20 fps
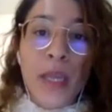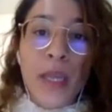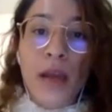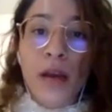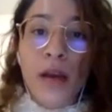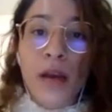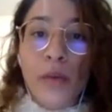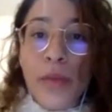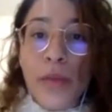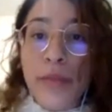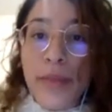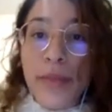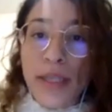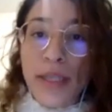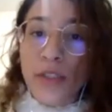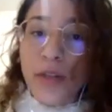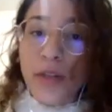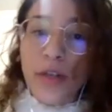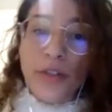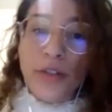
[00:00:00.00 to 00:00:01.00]
rhythmic
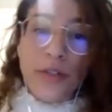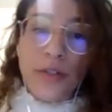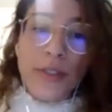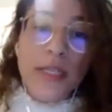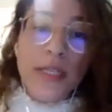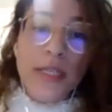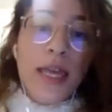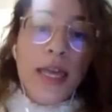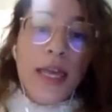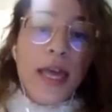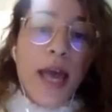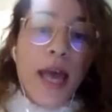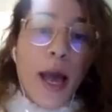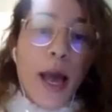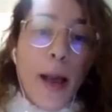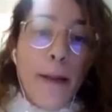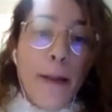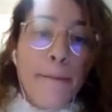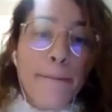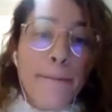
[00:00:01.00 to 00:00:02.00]
structures.
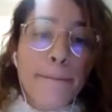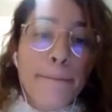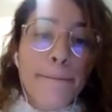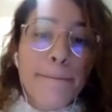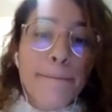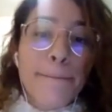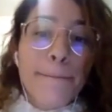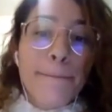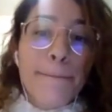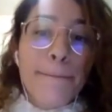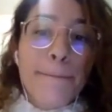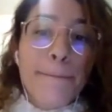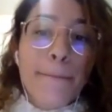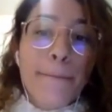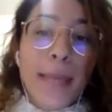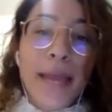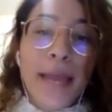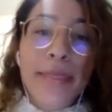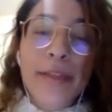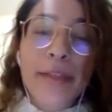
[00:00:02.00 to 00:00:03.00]
And
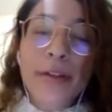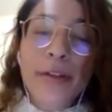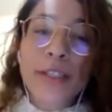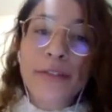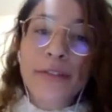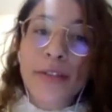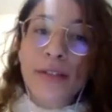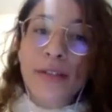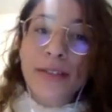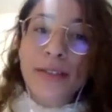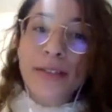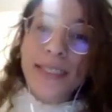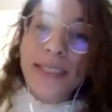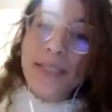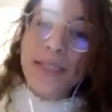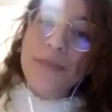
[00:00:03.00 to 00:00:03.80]
their difficulty seems